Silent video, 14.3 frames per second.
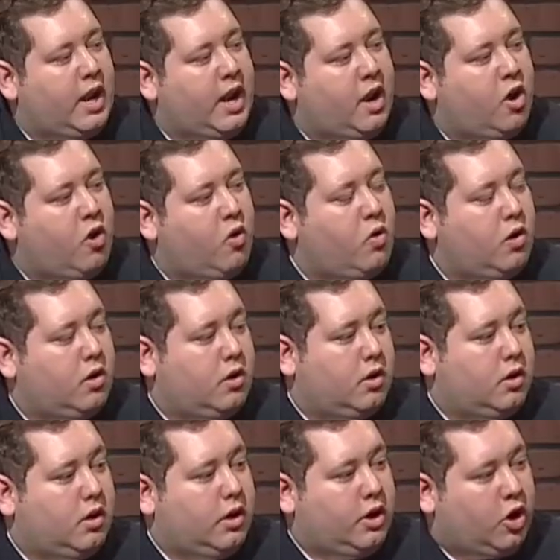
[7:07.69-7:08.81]
know,
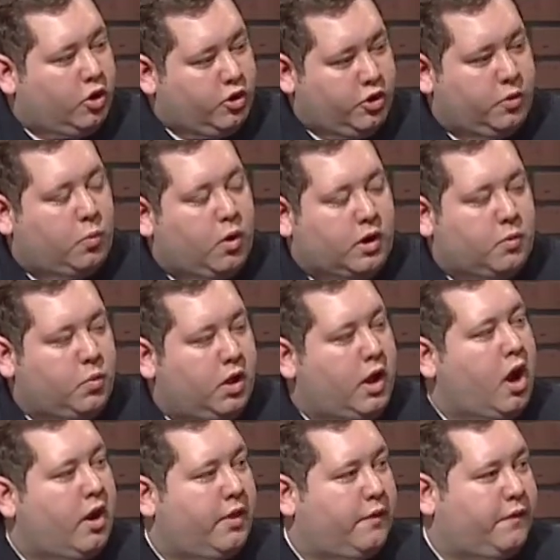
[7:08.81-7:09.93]
you're working really
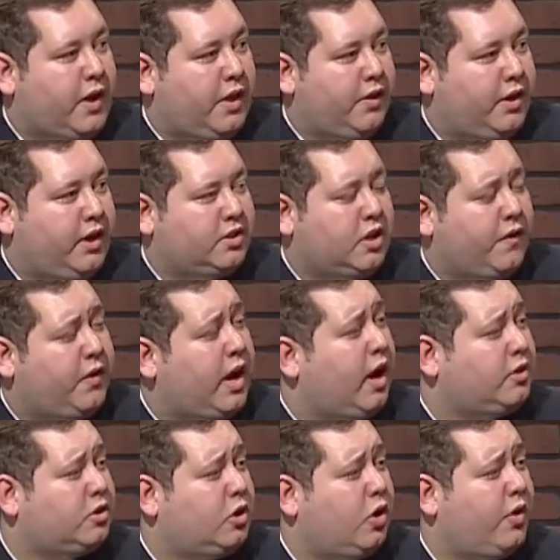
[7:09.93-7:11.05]
hard on the Father of the Year stuff, and I
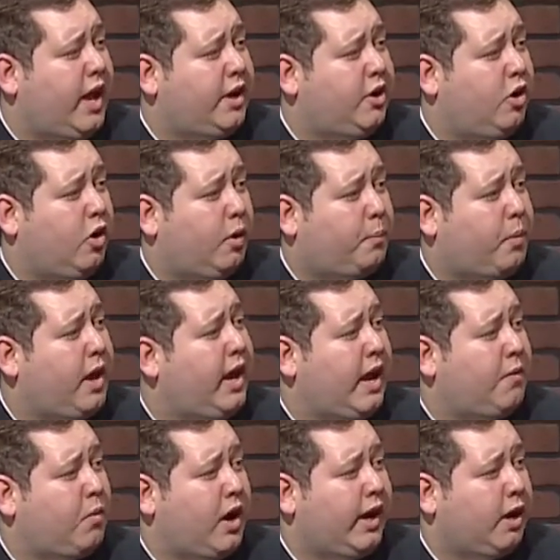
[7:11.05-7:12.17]
also know that you're planning
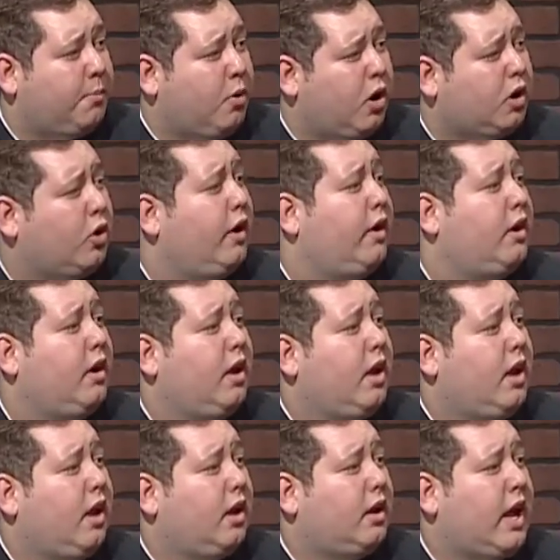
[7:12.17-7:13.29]
on writing a book or
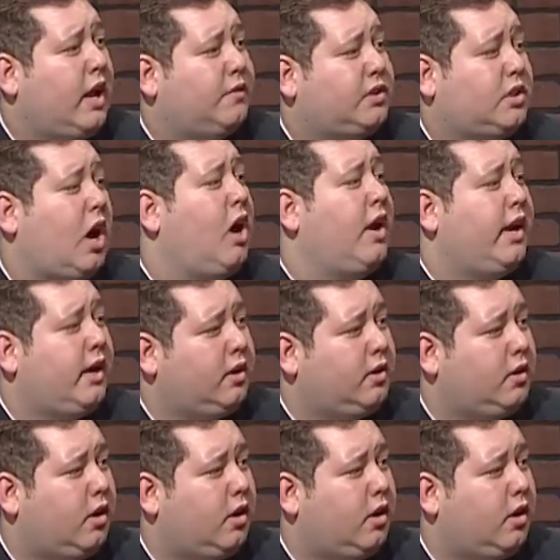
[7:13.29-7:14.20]
kind of starting.